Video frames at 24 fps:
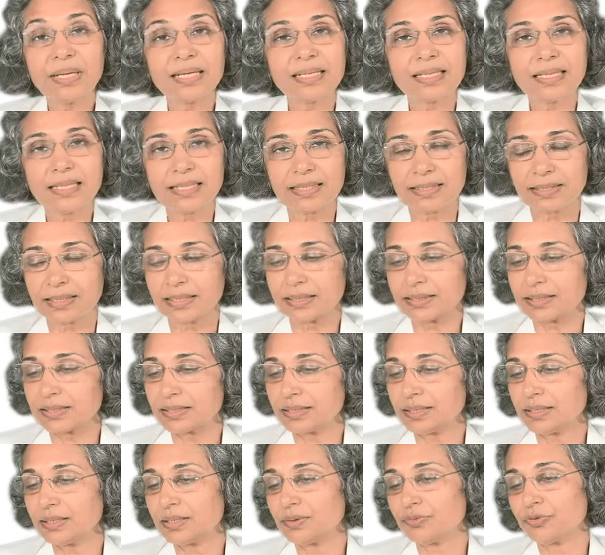maintained that
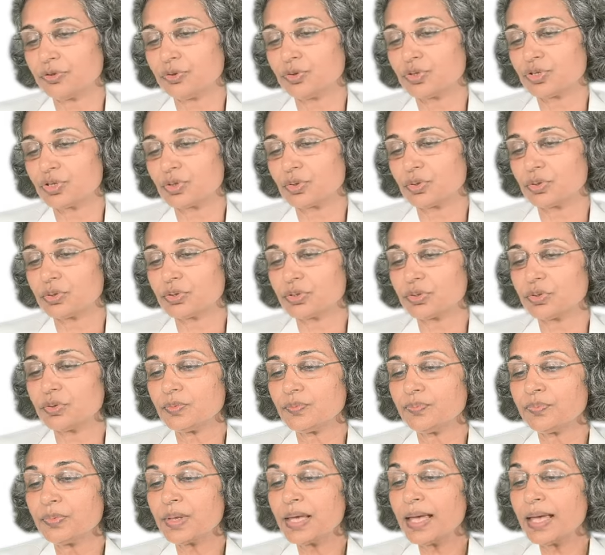in the future also.